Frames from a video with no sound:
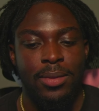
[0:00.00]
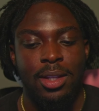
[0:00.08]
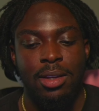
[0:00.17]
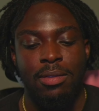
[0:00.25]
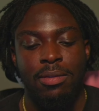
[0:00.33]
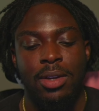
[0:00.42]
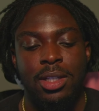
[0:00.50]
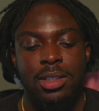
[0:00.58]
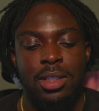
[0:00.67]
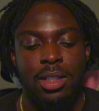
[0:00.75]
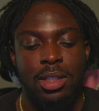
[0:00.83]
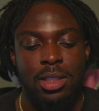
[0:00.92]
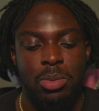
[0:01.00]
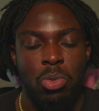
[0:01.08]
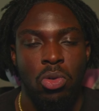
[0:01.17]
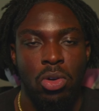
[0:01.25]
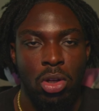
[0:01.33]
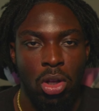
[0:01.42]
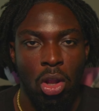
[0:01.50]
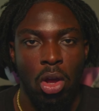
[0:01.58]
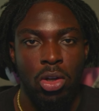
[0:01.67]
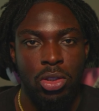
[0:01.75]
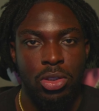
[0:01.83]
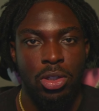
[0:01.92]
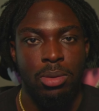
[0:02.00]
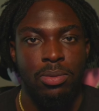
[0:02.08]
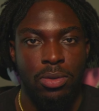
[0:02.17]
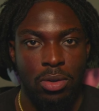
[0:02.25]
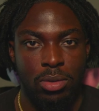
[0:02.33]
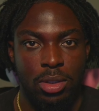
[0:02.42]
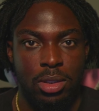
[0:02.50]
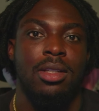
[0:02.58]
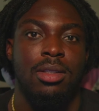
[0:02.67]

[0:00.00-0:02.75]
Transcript: Investing is more long-term focus.